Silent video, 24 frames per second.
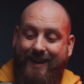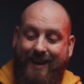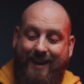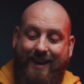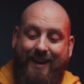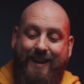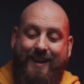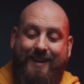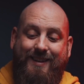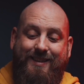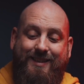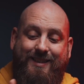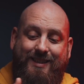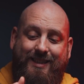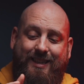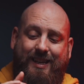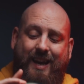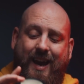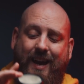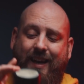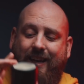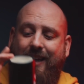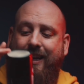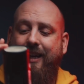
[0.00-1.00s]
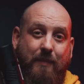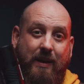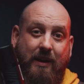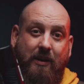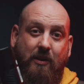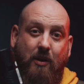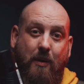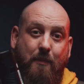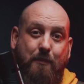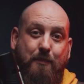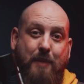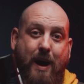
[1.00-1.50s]
It is tiny. In
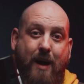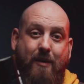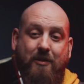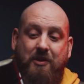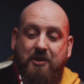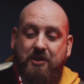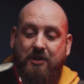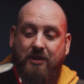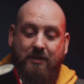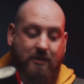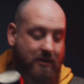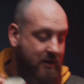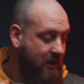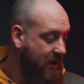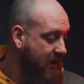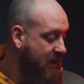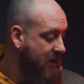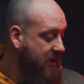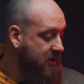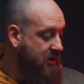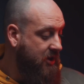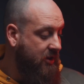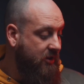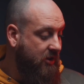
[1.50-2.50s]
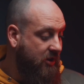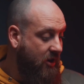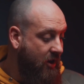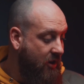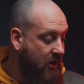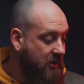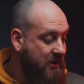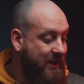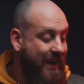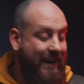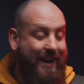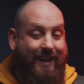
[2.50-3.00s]
comparison to the
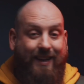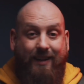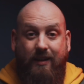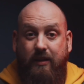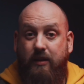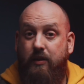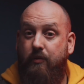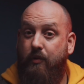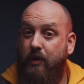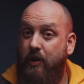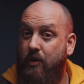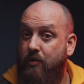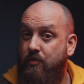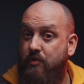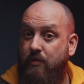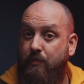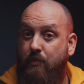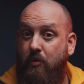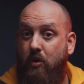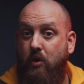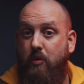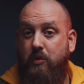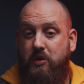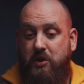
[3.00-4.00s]
Godox AD100 Pro,